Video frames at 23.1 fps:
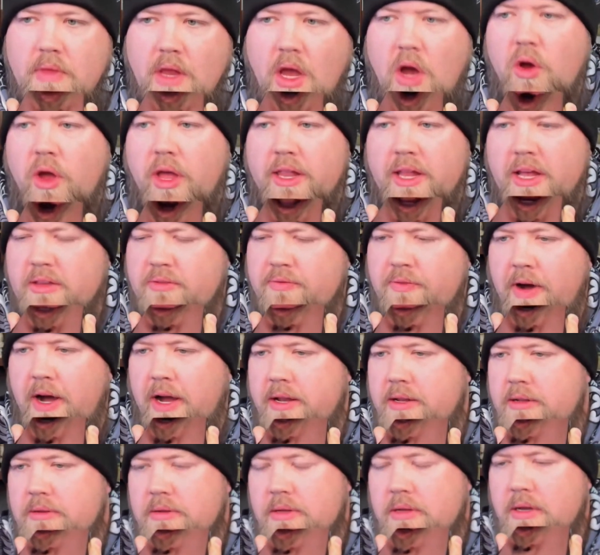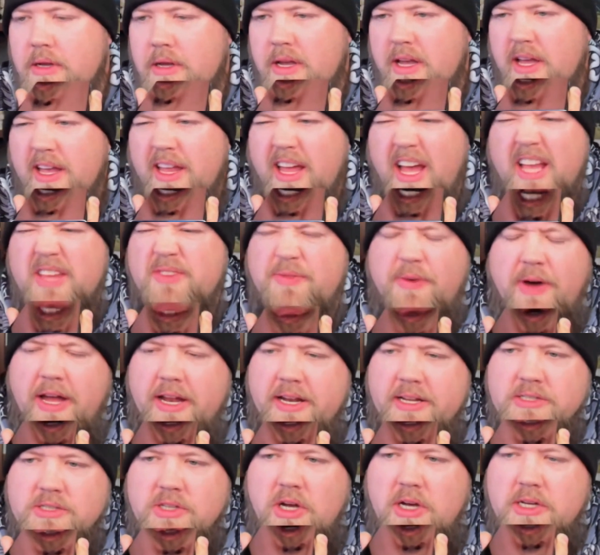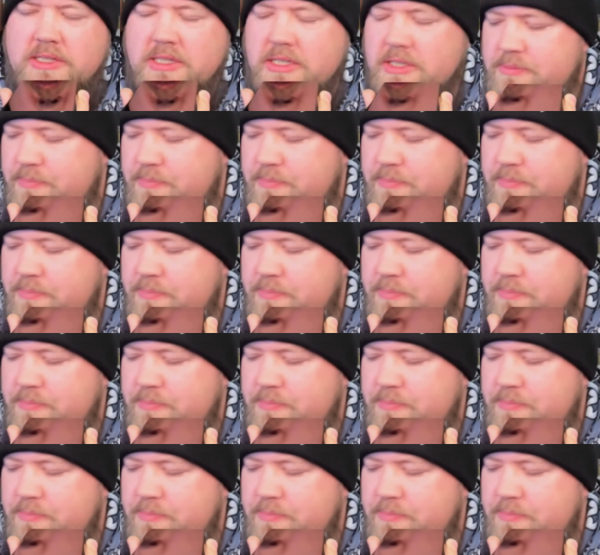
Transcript: Okay, that's fine. That's fine as long as it's